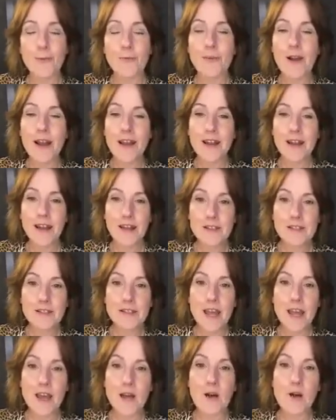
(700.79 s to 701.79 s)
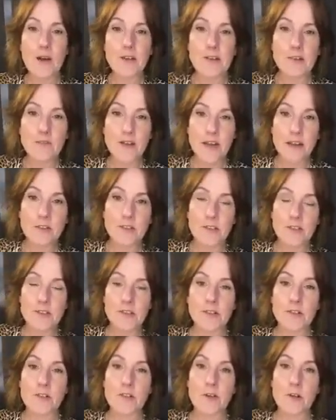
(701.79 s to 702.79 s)
Ryan asked, how undervalued
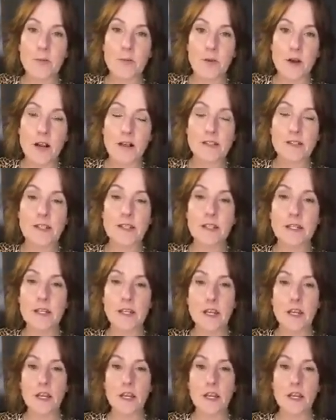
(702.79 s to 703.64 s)
is Ergo Proxy?